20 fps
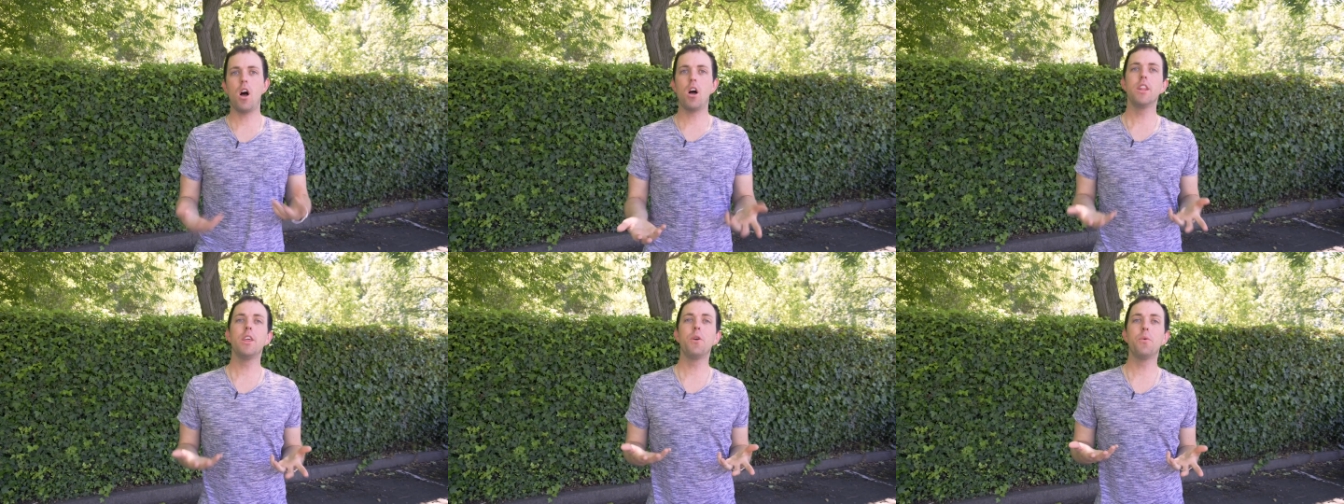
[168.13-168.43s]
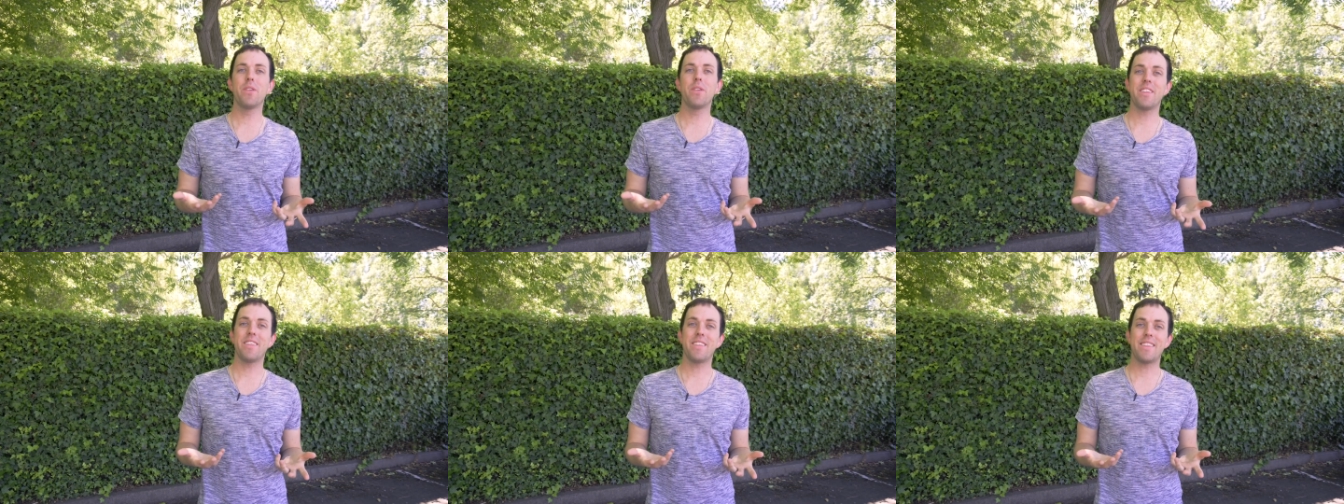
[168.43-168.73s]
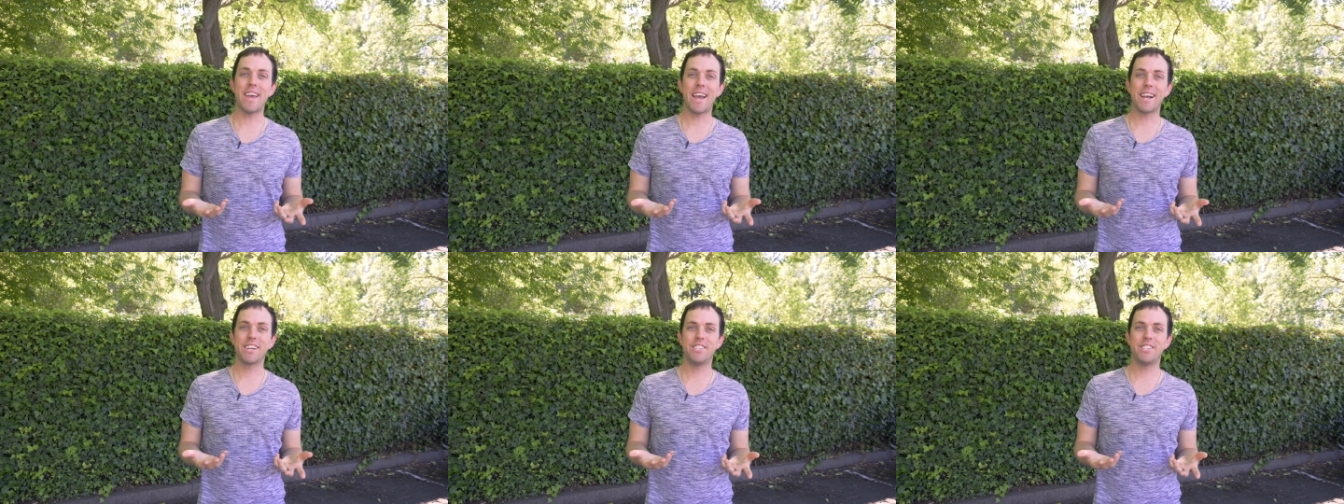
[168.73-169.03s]
Olli was at
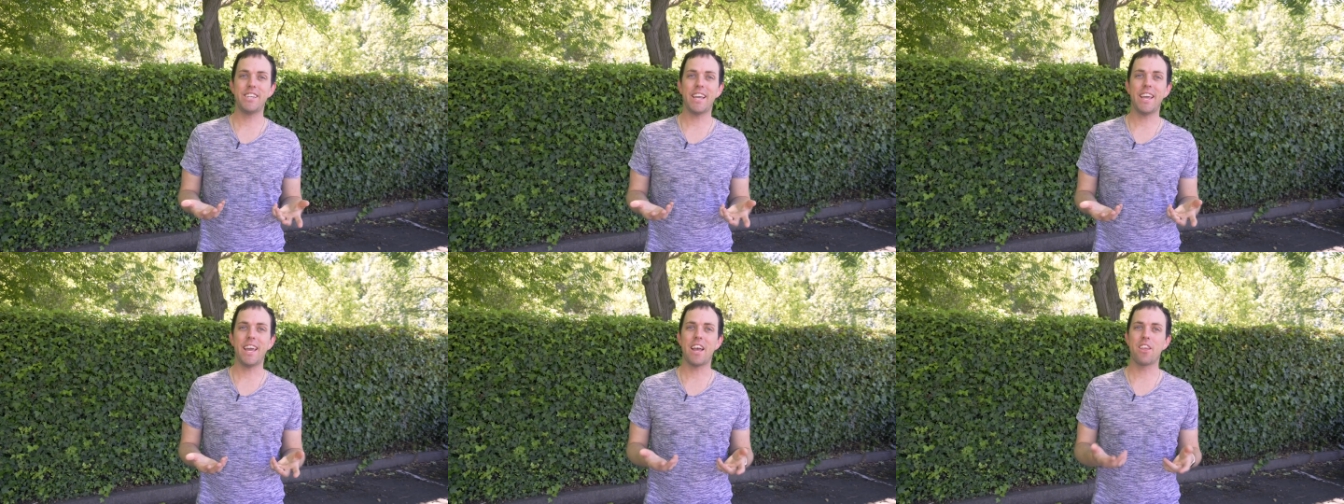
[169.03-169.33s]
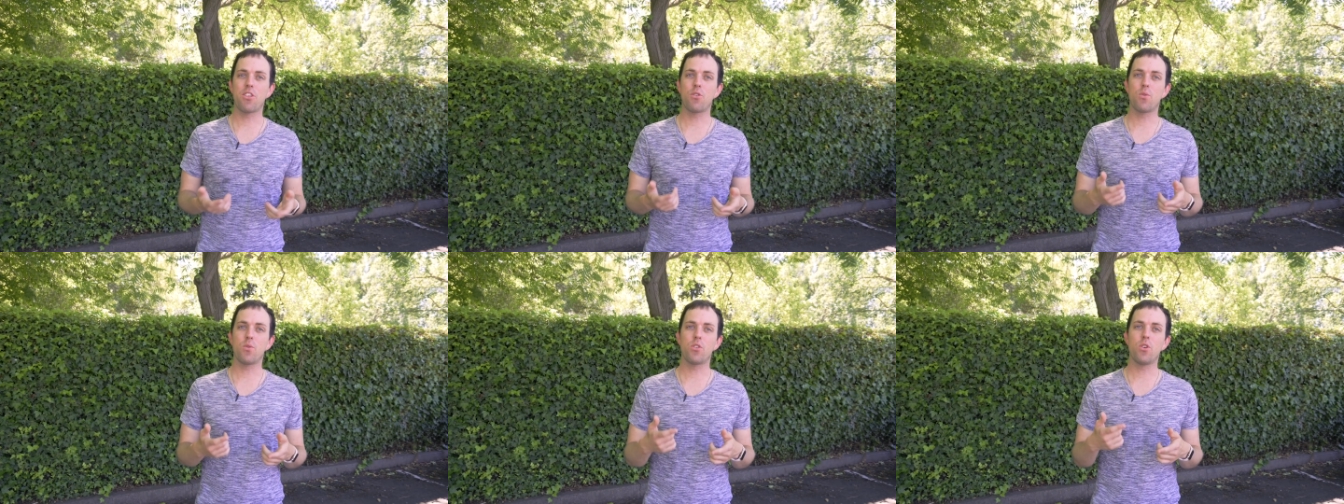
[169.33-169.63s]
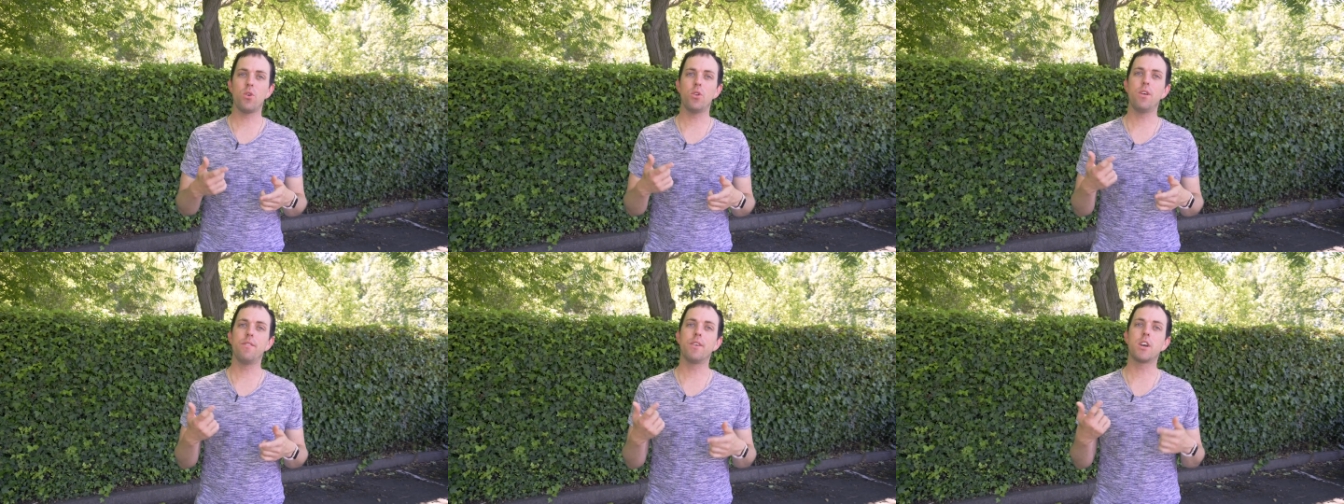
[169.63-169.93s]
Sac State as a
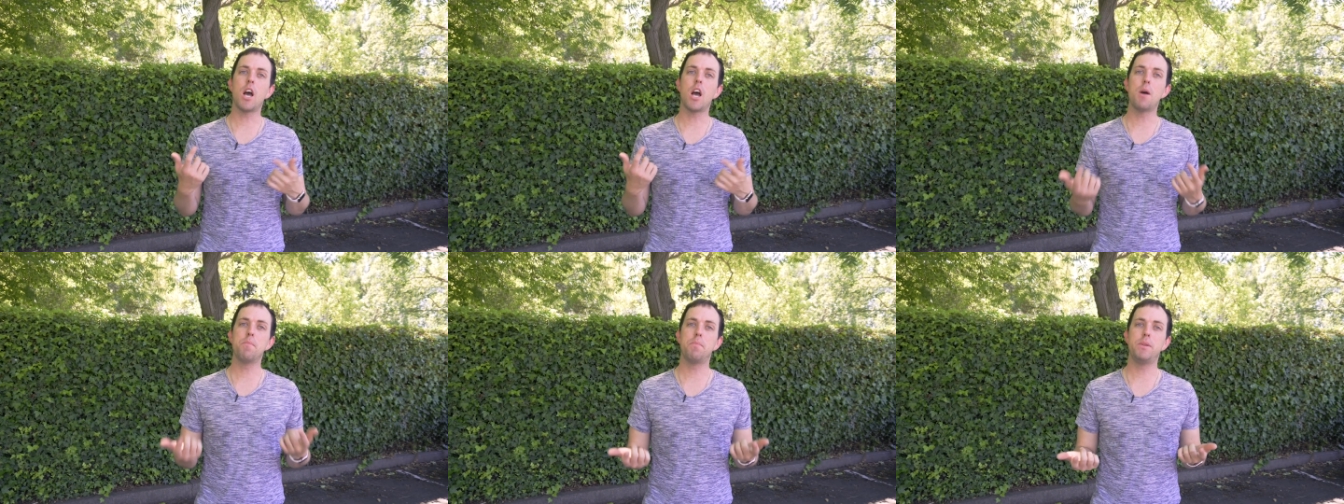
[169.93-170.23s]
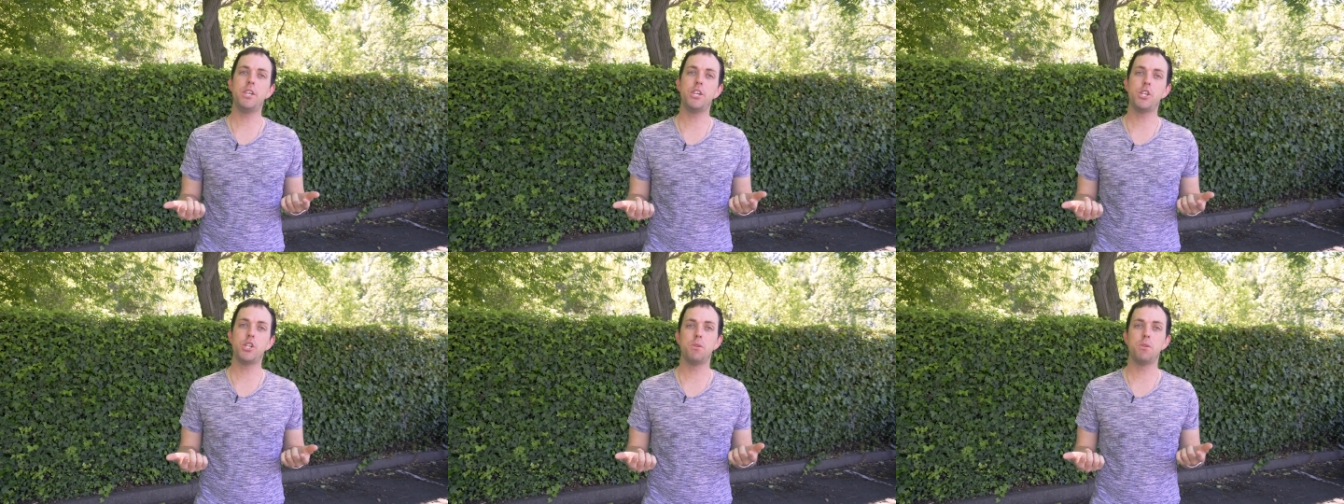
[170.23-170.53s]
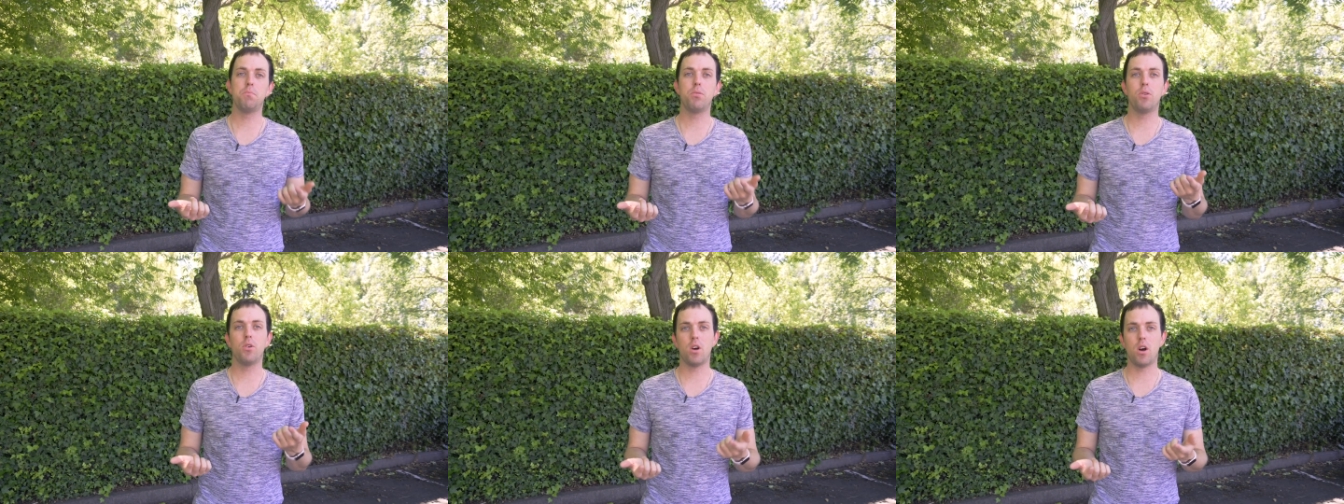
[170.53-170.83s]
result of a competition
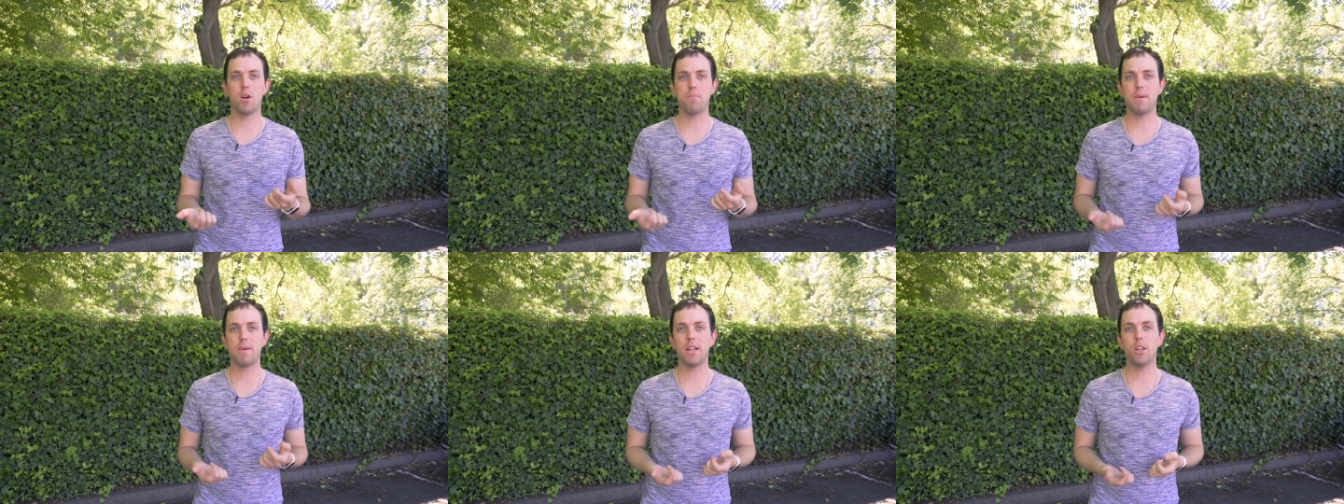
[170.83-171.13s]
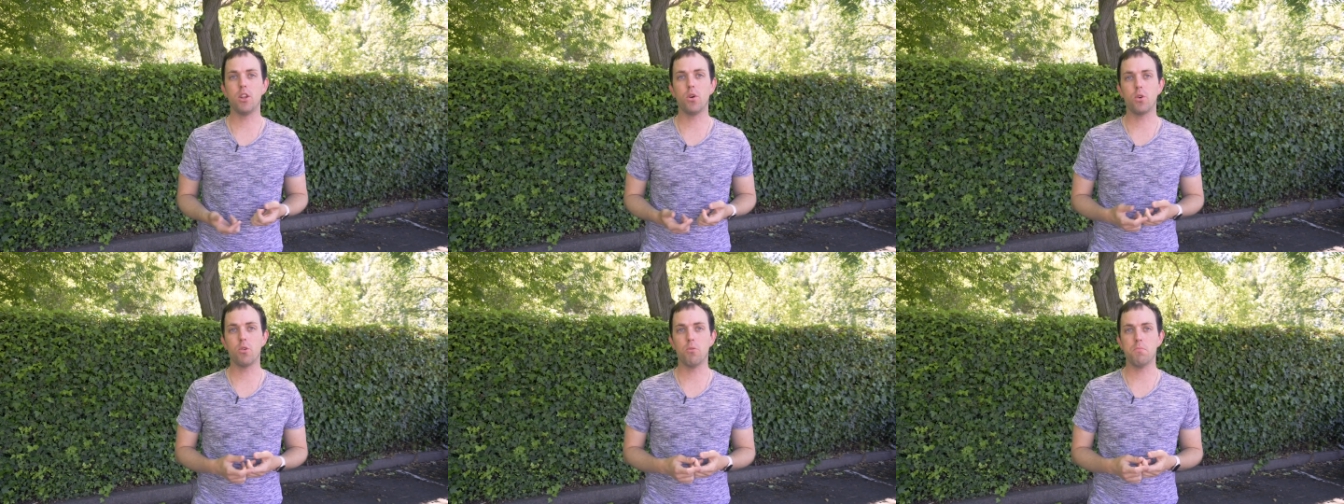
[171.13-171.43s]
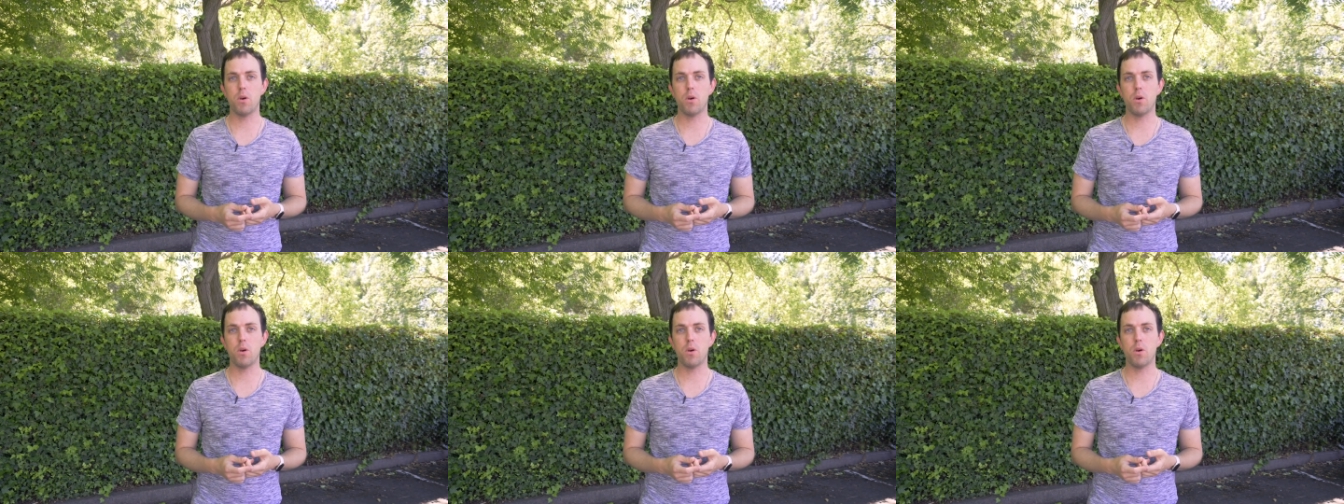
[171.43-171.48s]
put on by local